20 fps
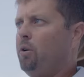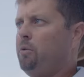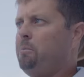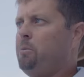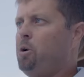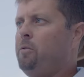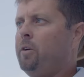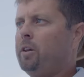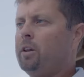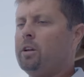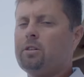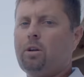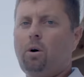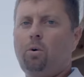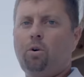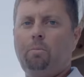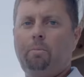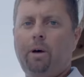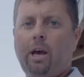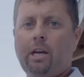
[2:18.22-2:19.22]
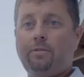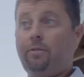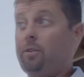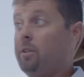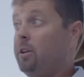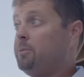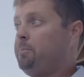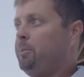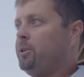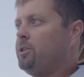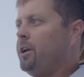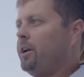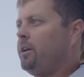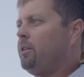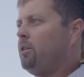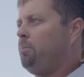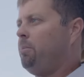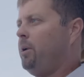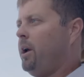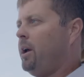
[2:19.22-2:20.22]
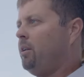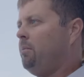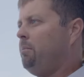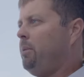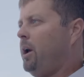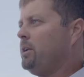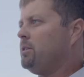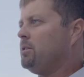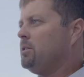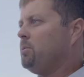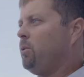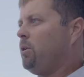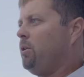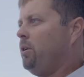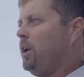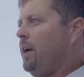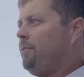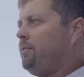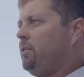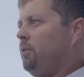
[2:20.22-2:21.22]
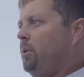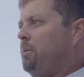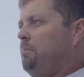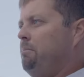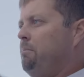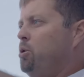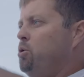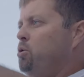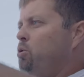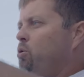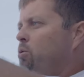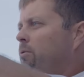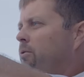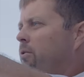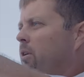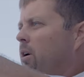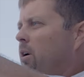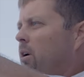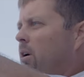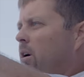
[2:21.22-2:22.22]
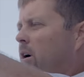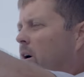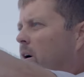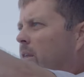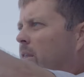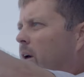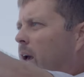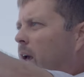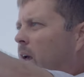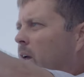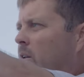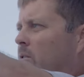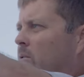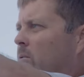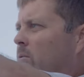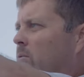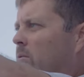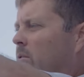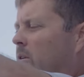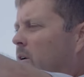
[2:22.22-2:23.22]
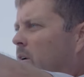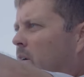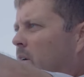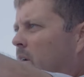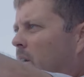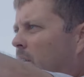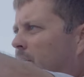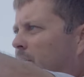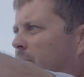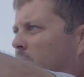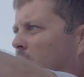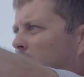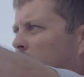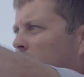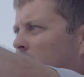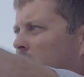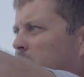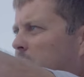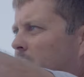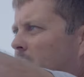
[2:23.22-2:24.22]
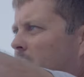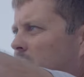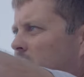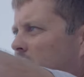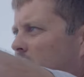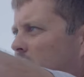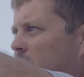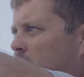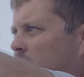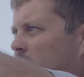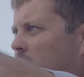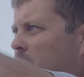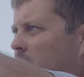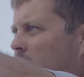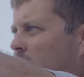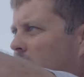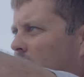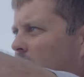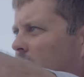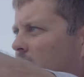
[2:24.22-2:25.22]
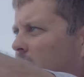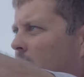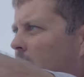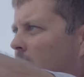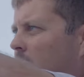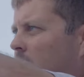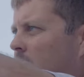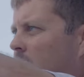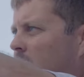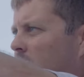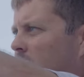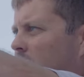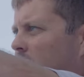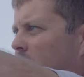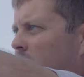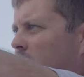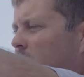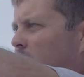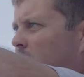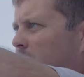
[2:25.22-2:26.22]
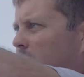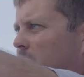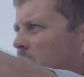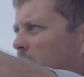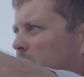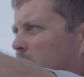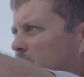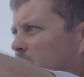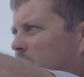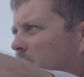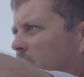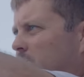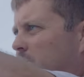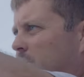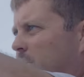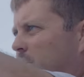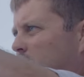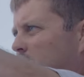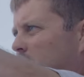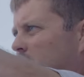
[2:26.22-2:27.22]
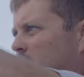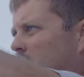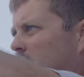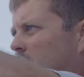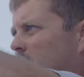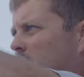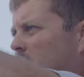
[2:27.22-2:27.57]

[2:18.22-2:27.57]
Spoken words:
removing this older base for this particular brand of bases, we're going to have to remove the handle from this base, and it's just going to take an Allen key with a couple set screws